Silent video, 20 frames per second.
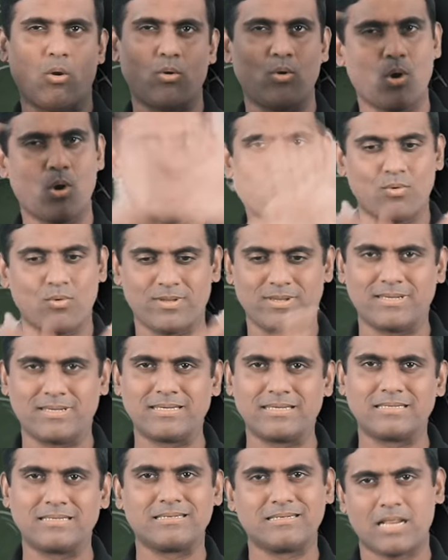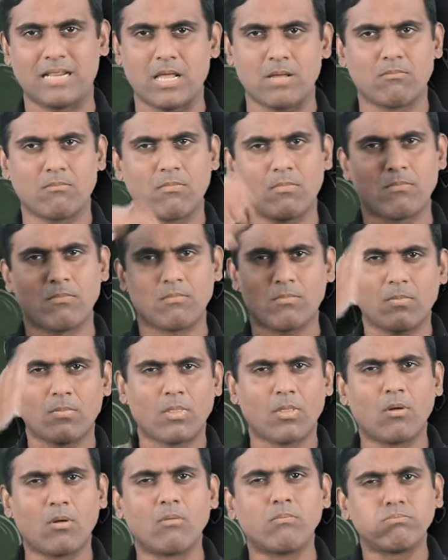like a lighthouse,
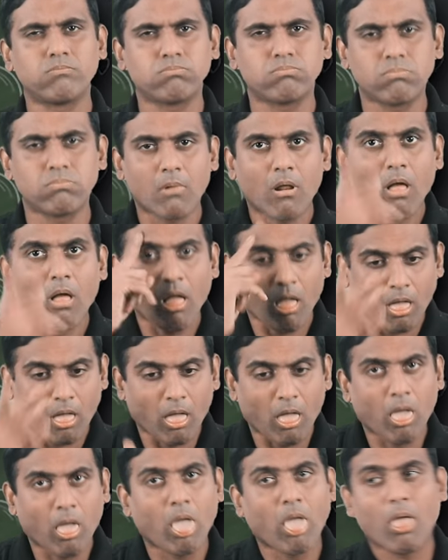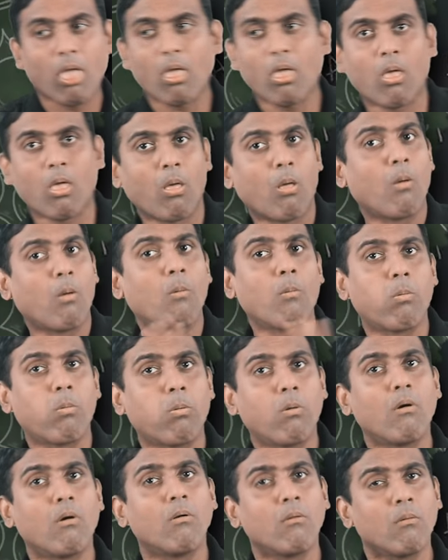drives away the darkness
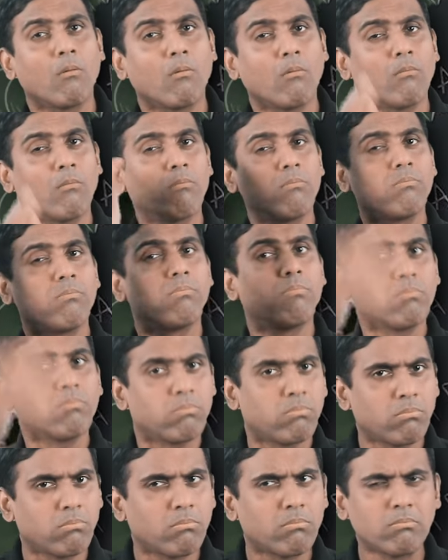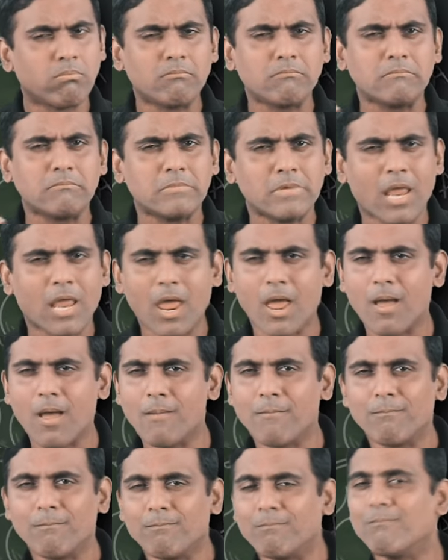of ignorance around us
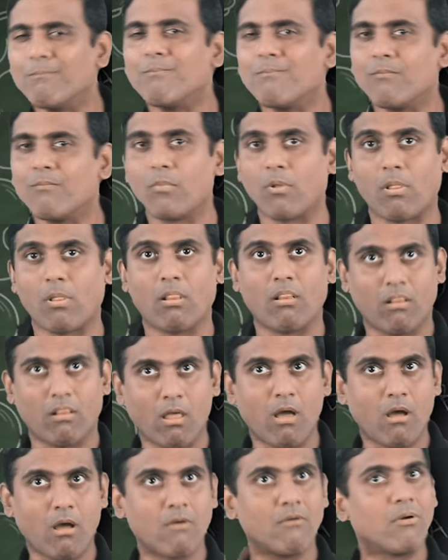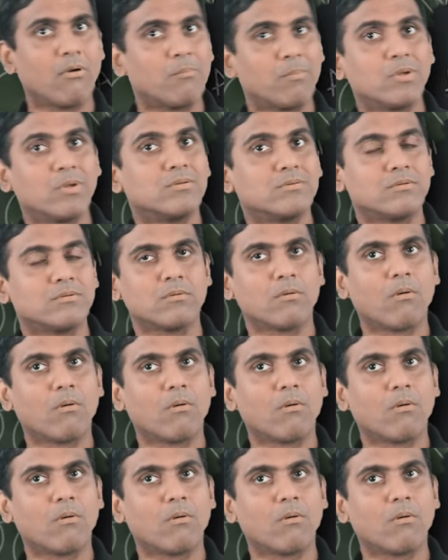and helps us reach our